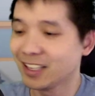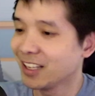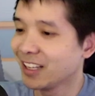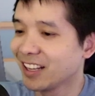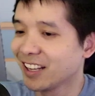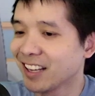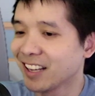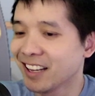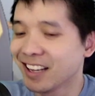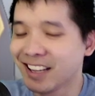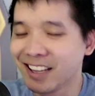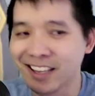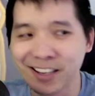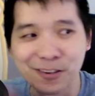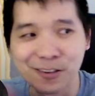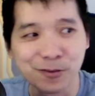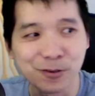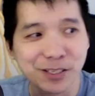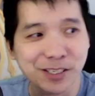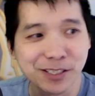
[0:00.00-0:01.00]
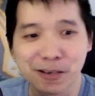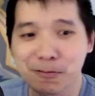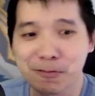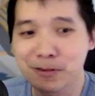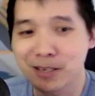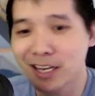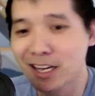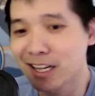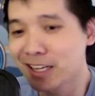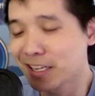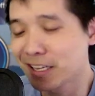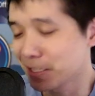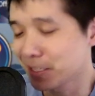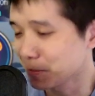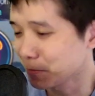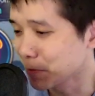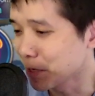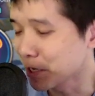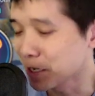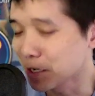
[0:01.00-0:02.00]
Hey, what's up, guys? It's
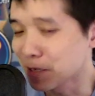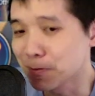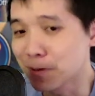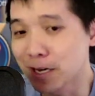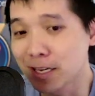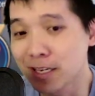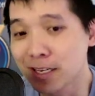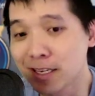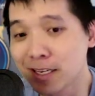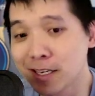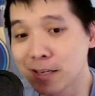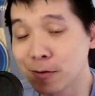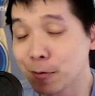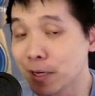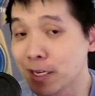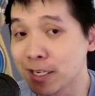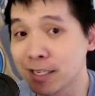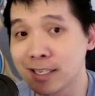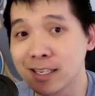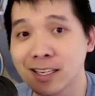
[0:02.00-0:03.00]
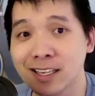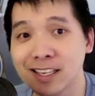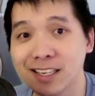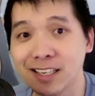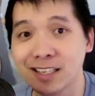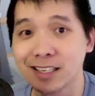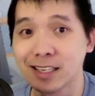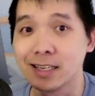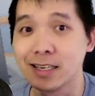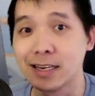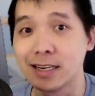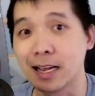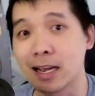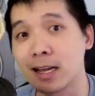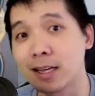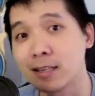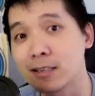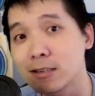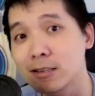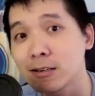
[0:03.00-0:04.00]
Bye here with
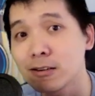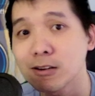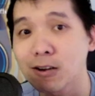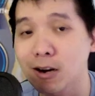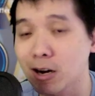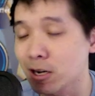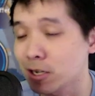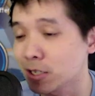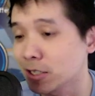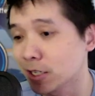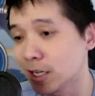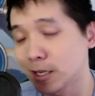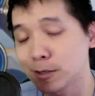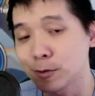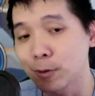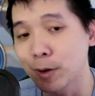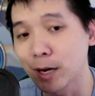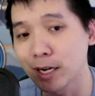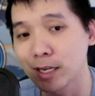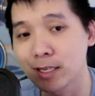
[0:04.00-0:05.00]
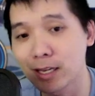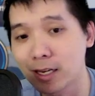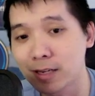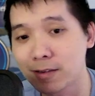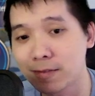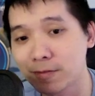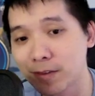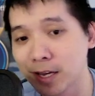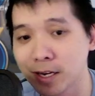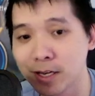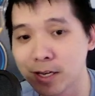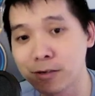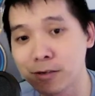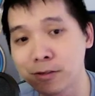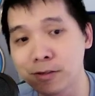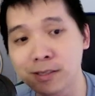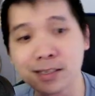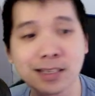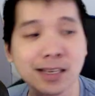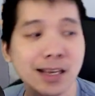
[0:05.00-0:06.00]
another Argent Twilight
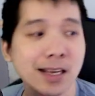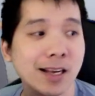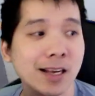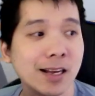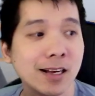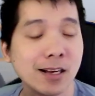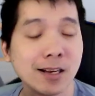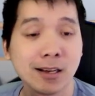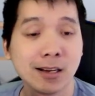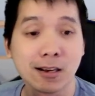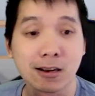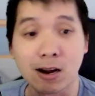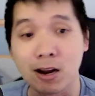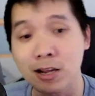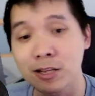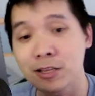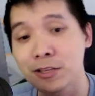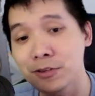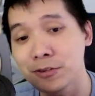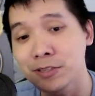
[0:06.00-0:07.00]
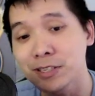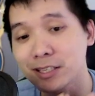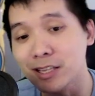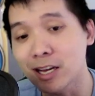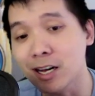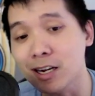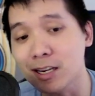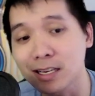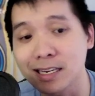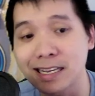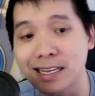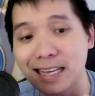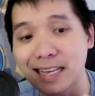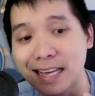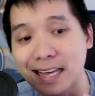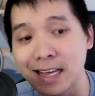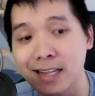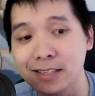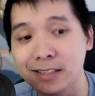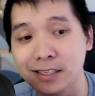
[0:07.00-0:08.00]
videos. Are you stuck
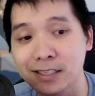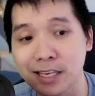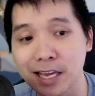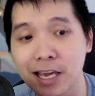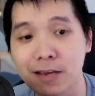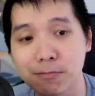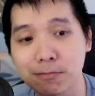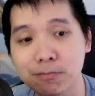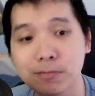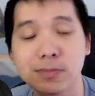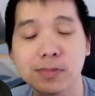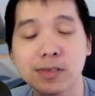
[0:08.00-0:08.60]
in the game?